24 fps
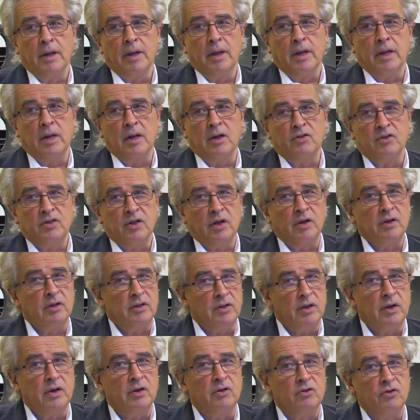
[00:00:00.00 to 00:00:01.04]
I
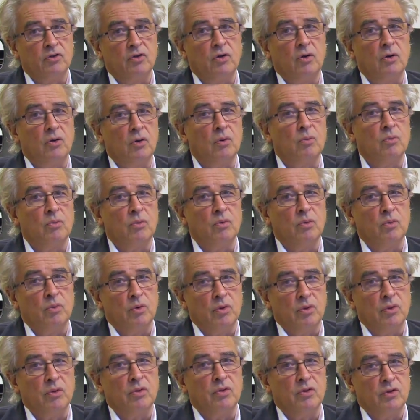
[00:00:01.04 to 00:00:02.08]
studied here in Stockholm
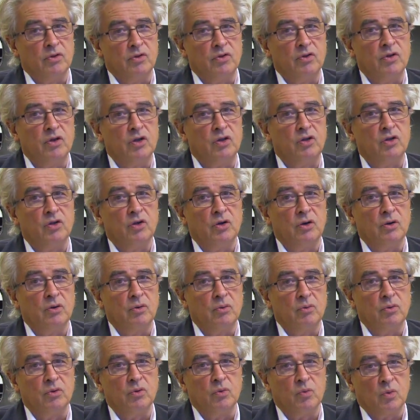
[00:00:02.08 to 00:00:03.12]
with this teacher
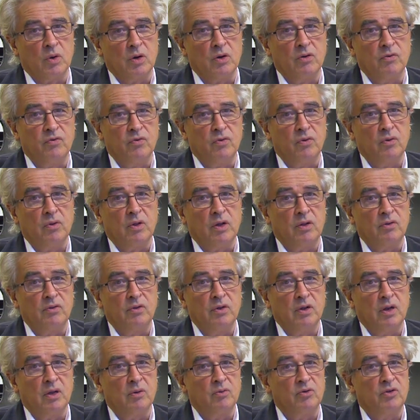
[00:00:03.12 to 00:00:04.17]
who was wonderful
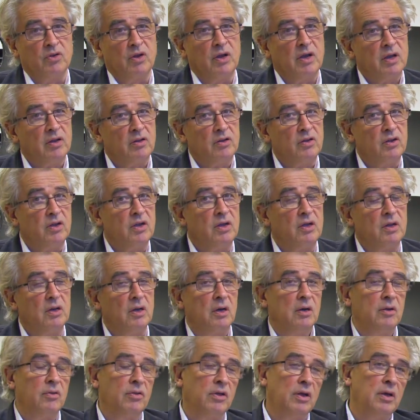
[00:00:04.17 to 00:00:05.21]
until I was 18.
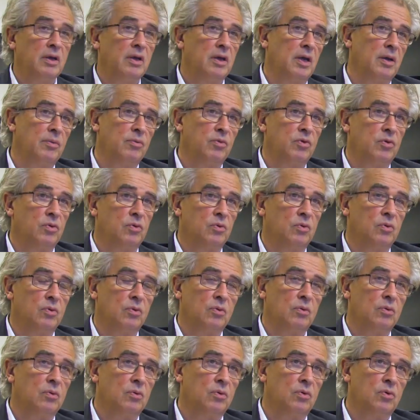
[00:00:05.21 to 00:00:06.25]
I then came to
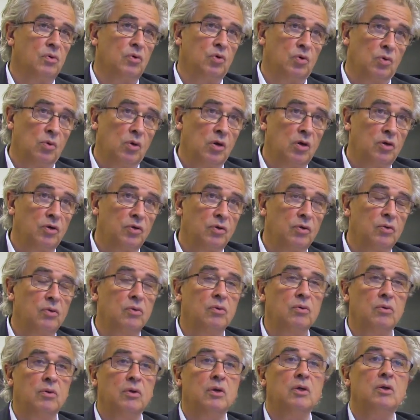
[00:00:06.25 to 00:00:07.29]
Juilliard
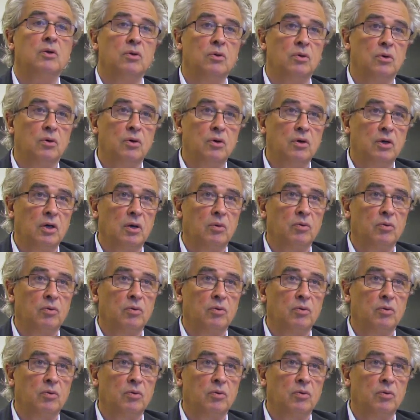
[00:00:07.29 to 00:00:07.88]
School in New York.